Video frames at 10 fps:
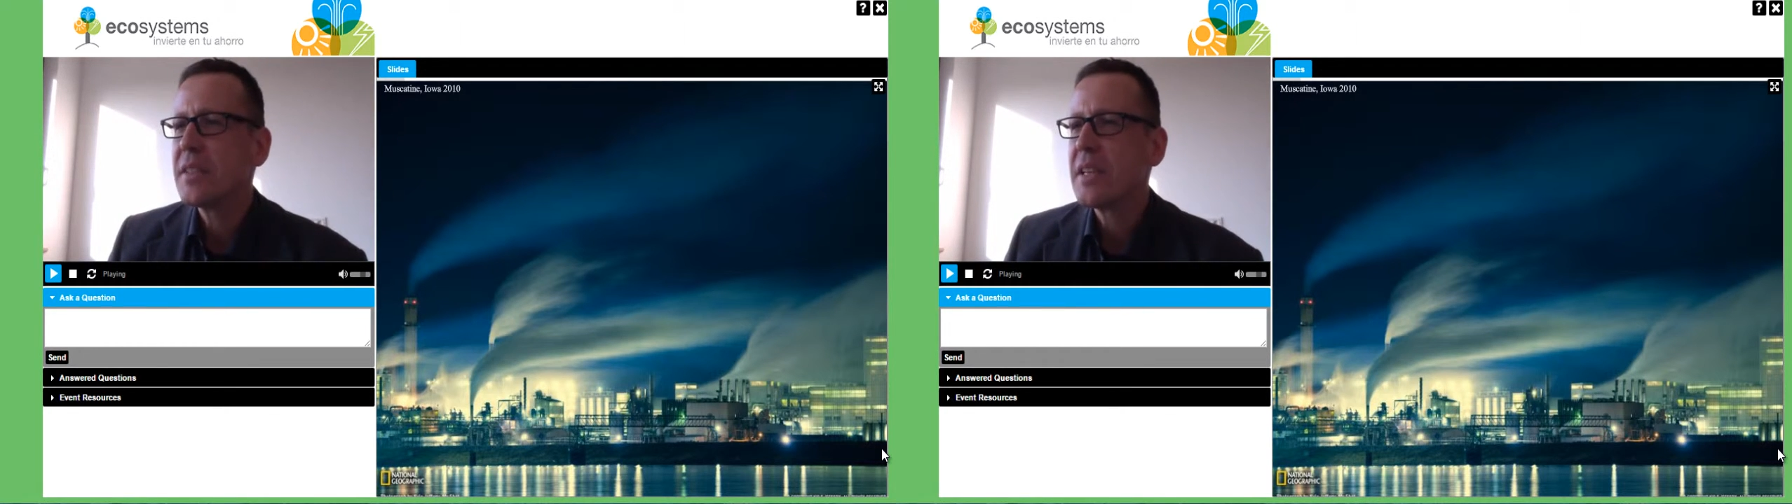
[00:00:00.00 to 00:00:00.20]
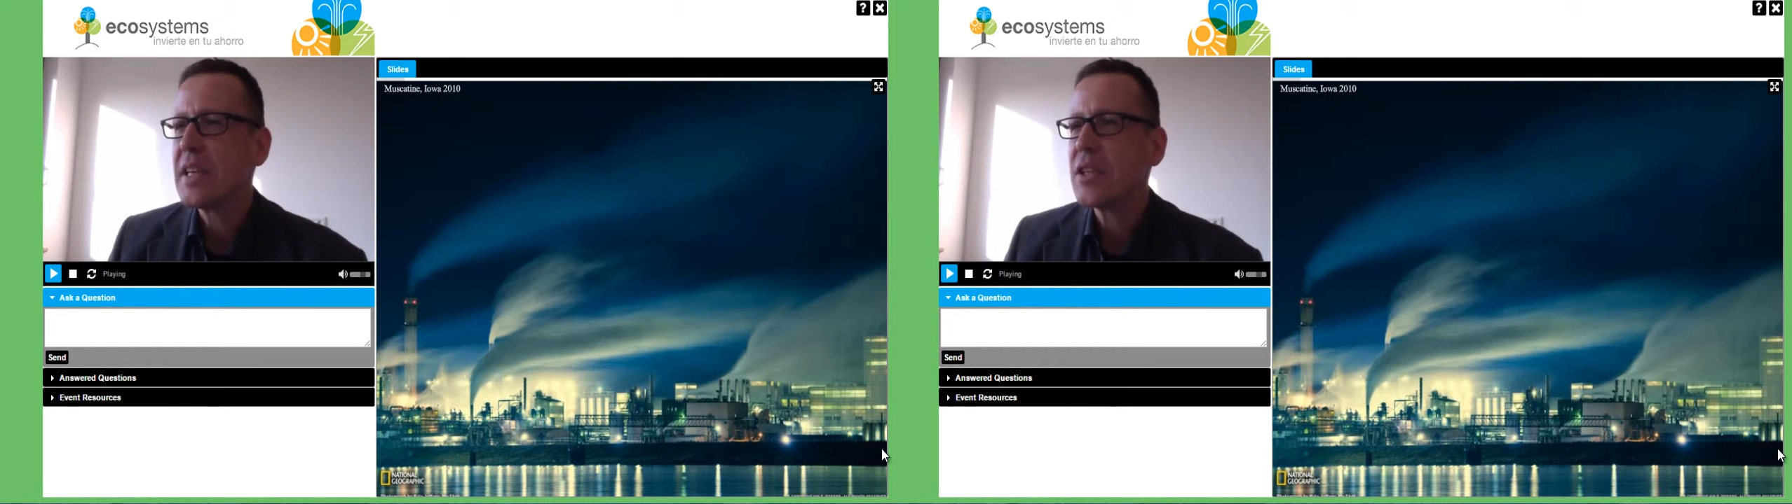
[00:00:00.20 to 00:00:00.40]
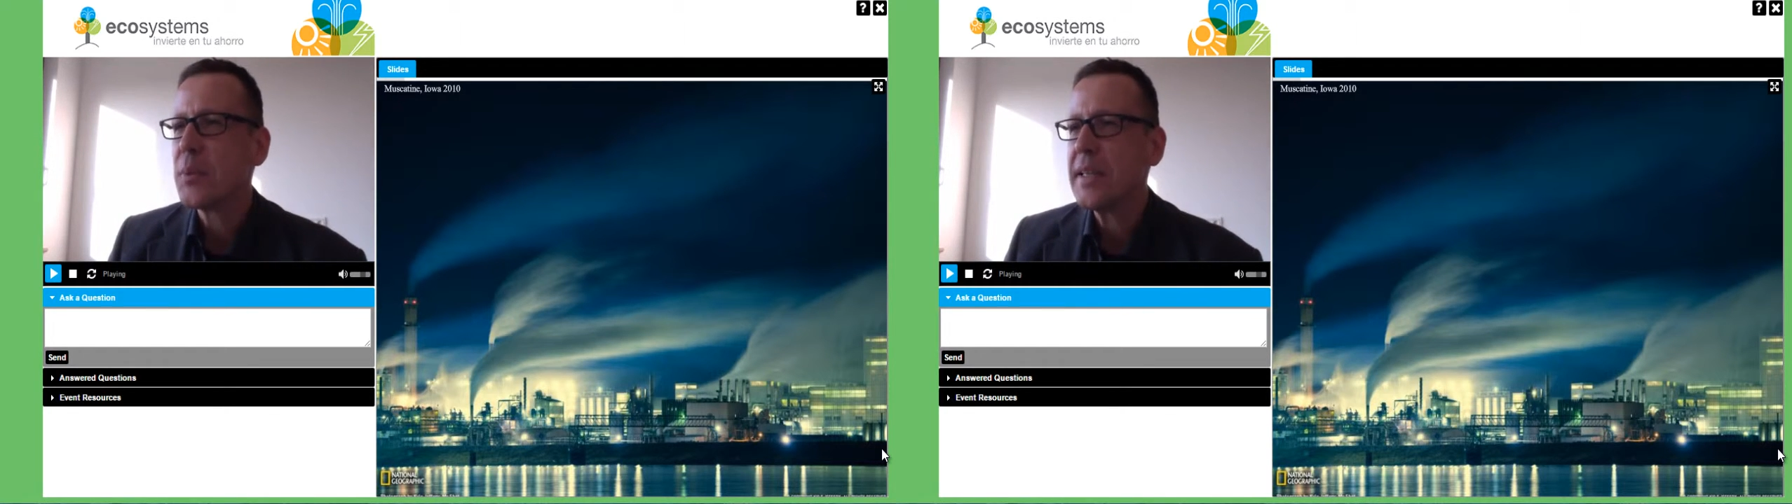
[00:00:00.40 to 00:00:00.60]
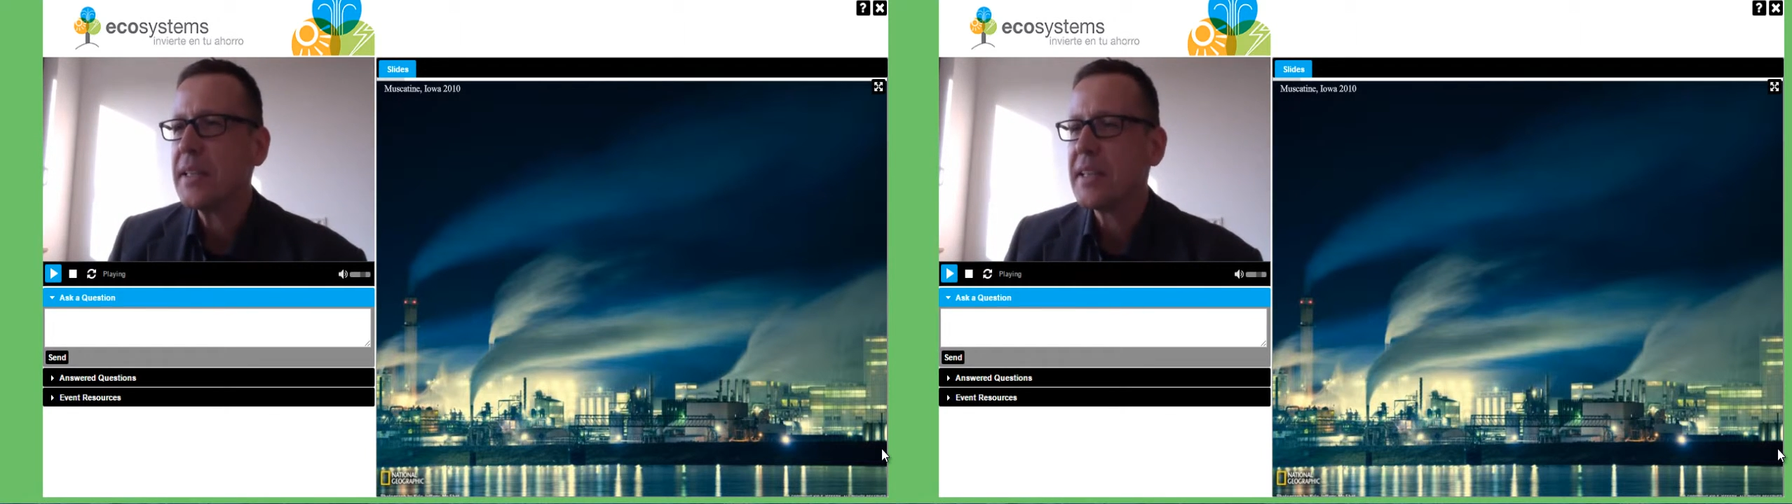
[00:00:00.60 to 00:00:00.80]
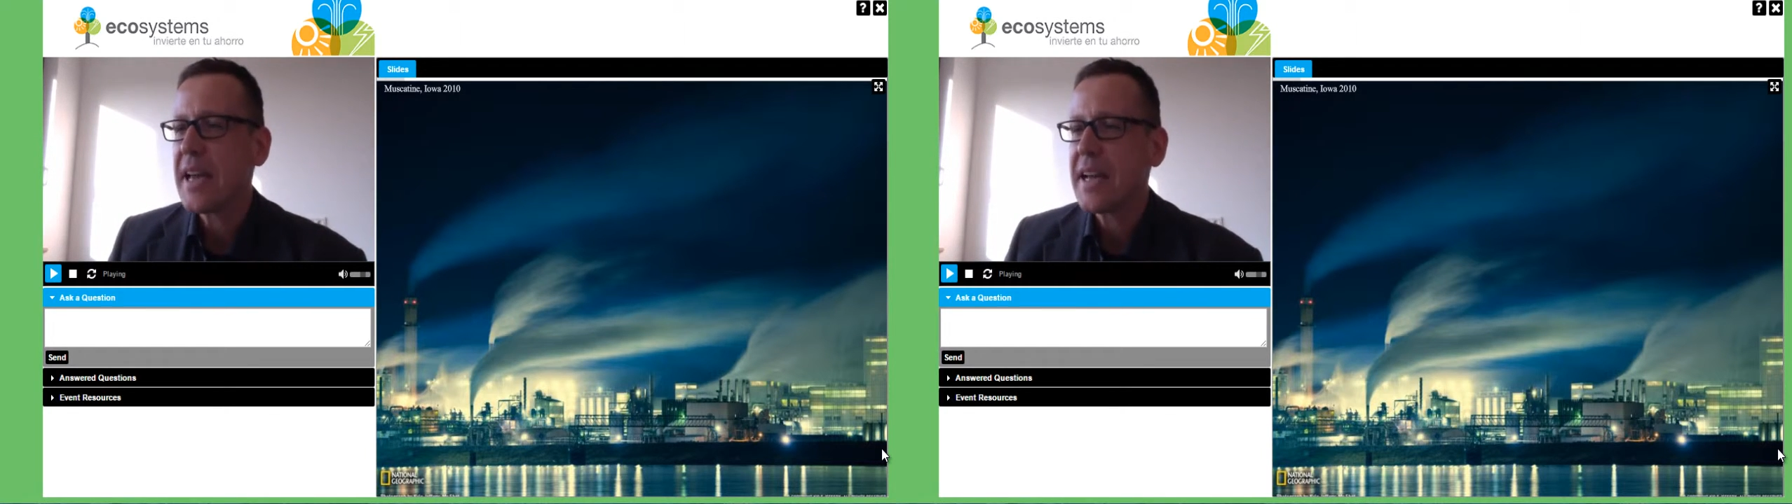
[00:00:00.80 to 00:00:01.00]
the year
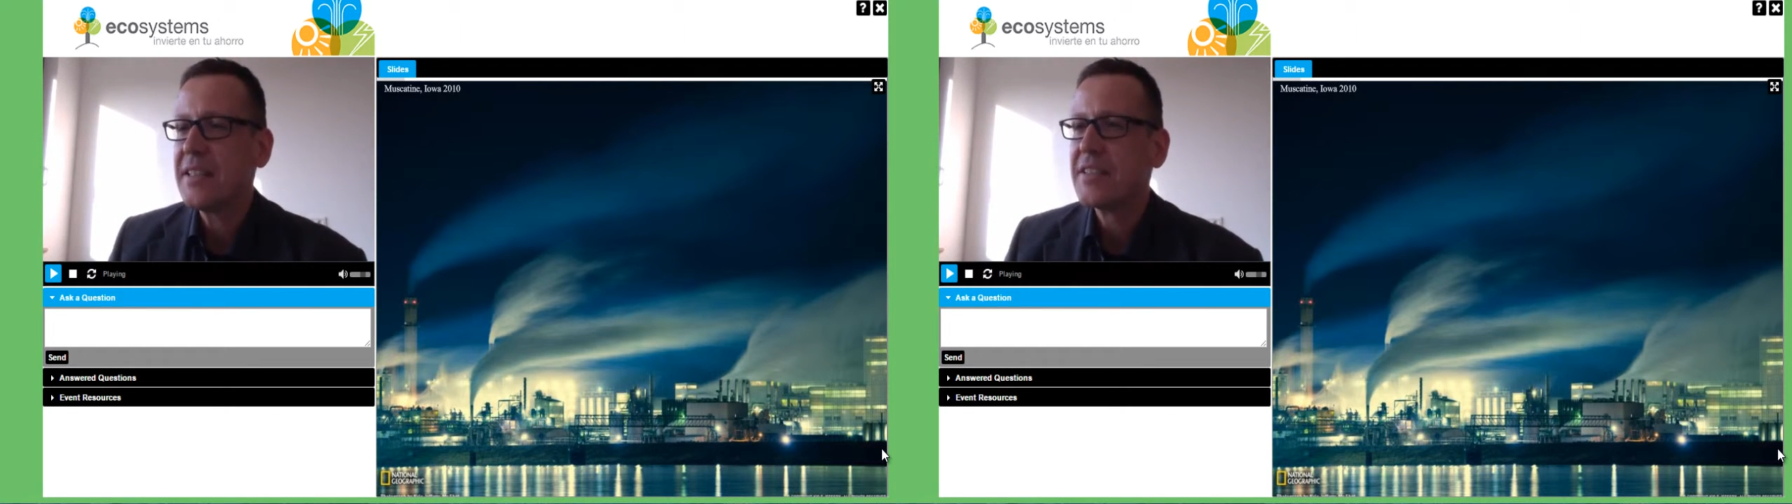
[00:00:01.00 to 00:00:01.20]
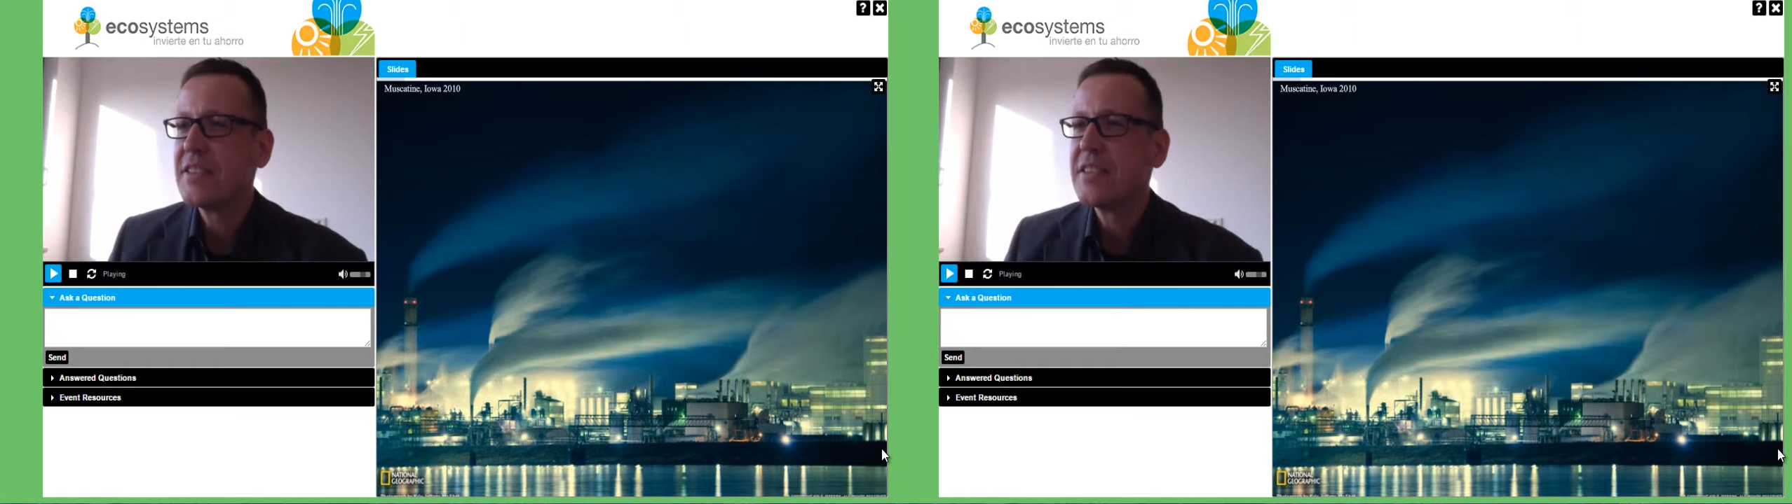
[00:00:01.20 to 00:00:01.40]
2010,